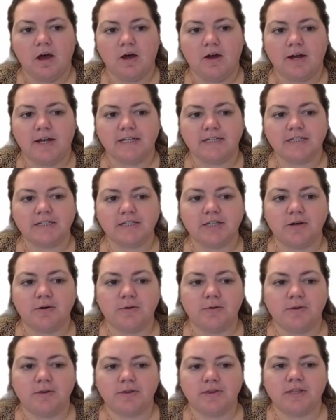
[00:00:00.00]
All right, so
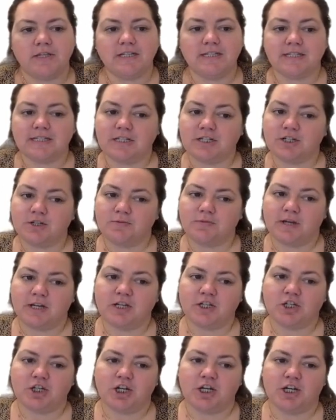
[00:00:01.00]
the
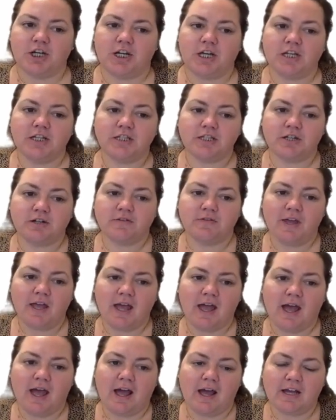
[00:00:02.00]
situation, a
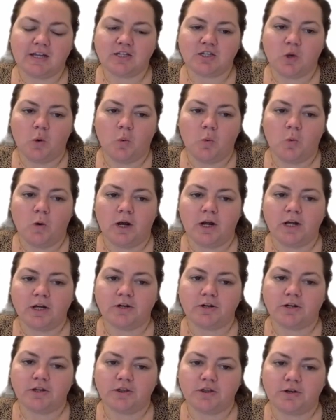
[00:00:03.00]
survey asked
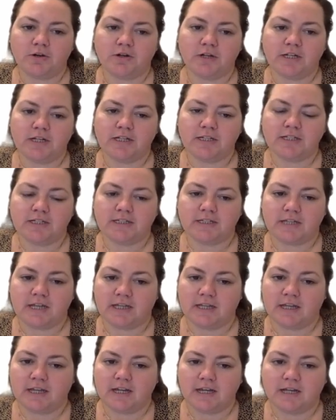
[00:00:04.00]
130
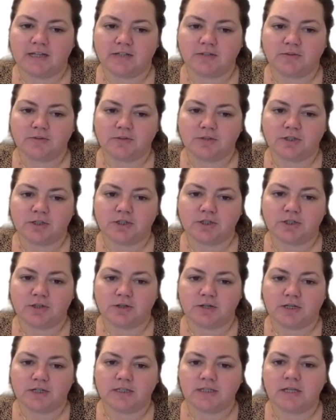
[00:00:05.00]
Sun Lake High School
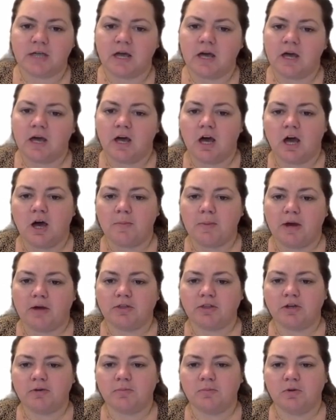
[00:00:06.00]
students
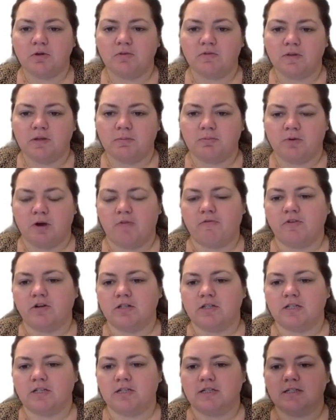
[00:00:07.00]
about their movie
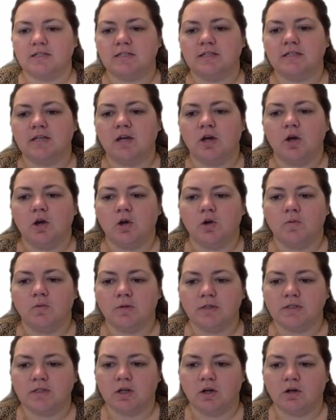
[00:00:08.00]
preferences.
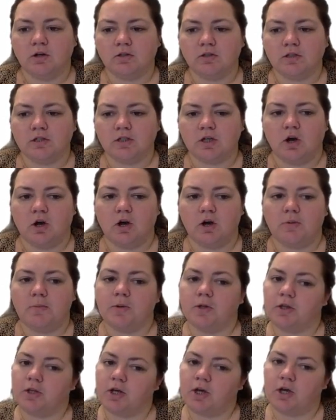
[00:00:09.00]
Results are
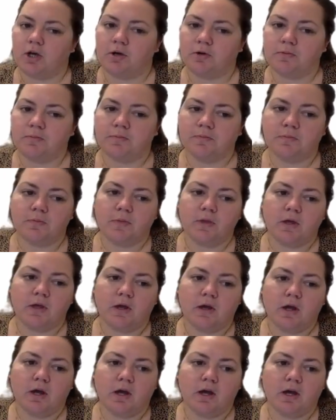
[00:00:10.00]
below.
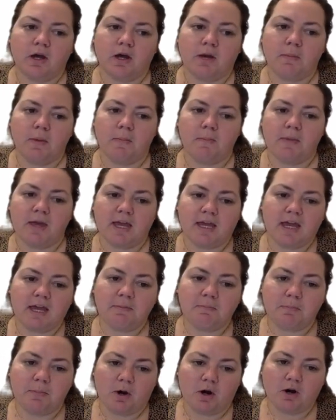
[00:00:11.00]
Uh, make a
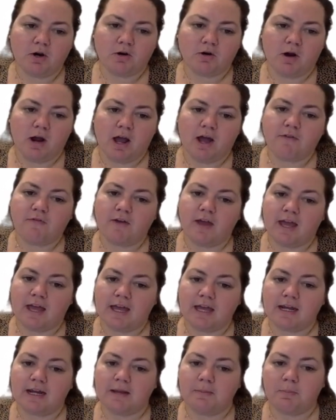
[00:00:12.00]
bar graph
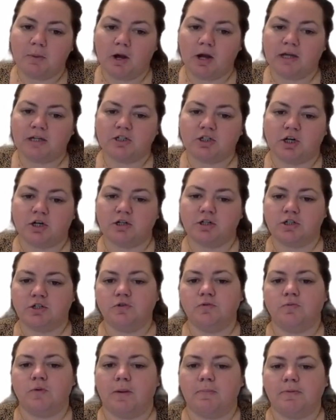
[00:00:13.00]
and a pie chart
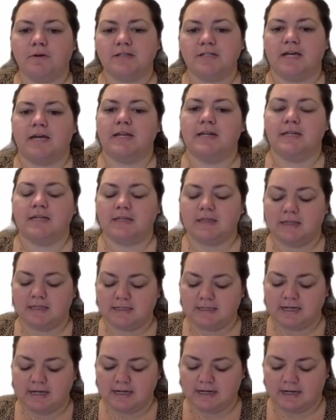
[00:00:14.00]
to represent the
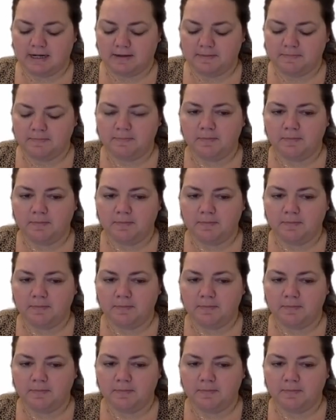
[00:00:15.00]
data.